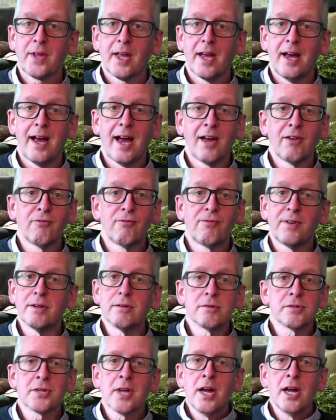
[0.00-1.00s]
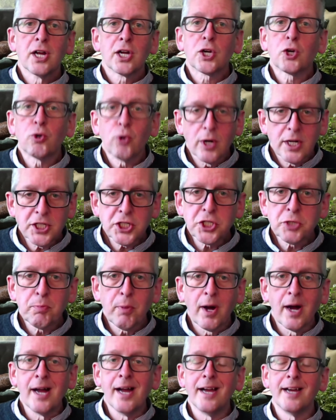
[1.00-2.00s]
and feels crushed
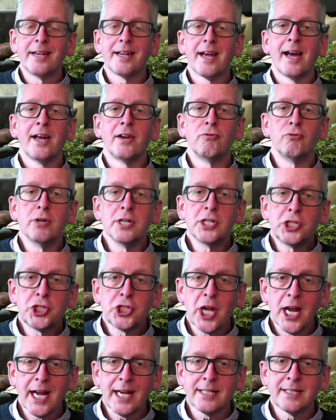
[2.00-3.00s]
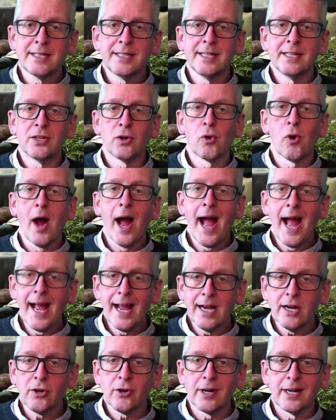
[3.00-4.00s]
by it and rejected or
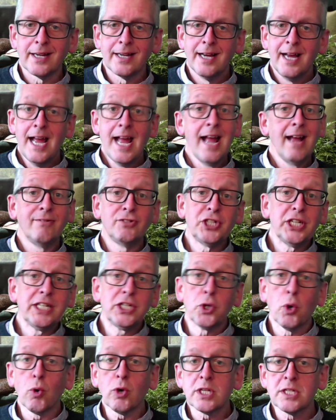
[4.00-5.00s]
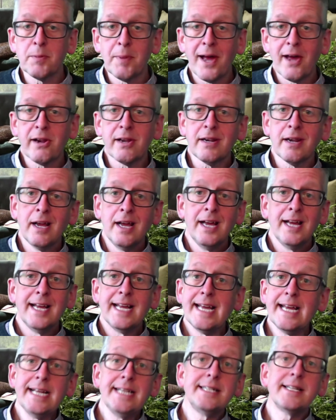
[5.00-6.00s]
angry. If she talks about it,
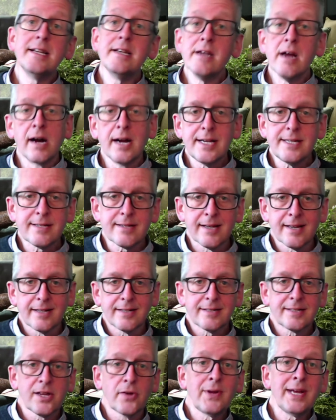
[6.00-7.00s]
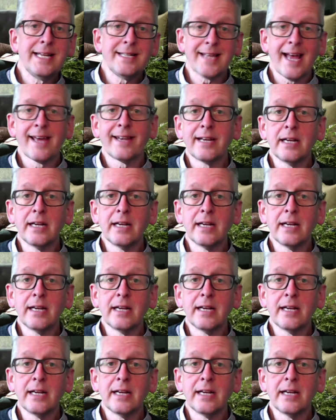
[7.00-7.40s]
he denies it. So he's adding